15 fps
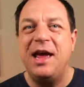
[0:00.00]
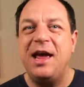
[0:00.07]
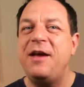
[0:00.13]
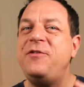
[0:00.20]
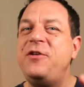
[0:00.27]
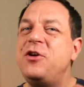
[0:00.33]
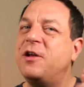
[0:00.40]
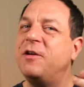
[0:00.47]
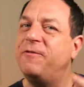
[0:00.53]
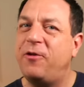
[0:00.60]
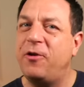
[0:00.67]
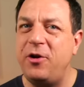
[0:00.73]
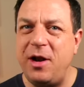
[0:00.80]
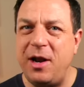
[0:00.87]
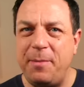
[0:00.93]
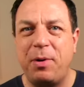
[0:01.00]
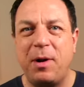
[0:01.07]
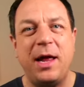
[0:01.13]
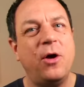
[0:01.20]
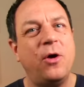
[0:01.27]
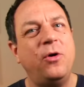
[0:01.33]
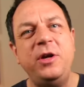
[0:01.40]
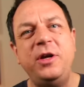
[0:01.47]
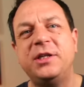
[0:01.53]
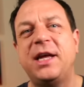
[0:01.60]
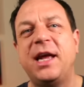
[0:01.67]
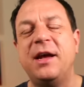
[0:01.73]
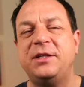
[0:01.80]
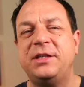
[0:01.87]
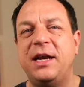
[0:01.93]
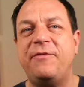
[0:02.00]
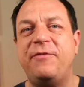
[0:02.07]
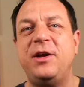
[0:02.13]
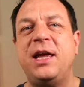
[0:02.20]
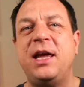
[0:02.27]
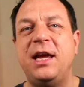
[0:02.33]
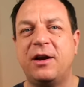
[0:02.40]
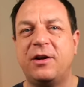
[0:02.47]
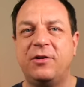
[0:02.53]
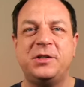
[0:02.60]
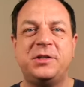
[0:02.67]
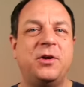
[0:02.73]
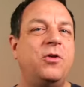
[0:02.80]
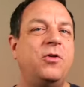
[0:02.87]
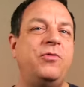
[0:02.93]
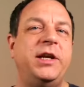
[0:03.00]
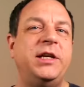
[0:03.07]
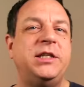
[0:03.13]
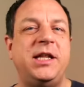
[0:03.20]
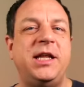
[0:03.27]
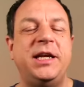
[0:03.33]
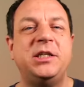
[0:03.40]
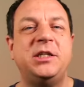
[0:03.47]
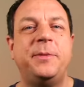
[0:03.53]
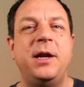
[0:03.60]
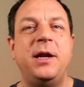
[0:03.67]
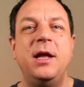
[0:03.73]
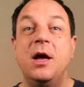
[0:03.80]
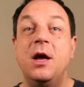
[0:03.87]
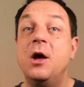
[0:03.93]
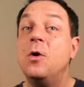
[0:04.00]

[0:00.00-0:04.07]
If you can fluently play all your scales in every key across the whole range of the instrument,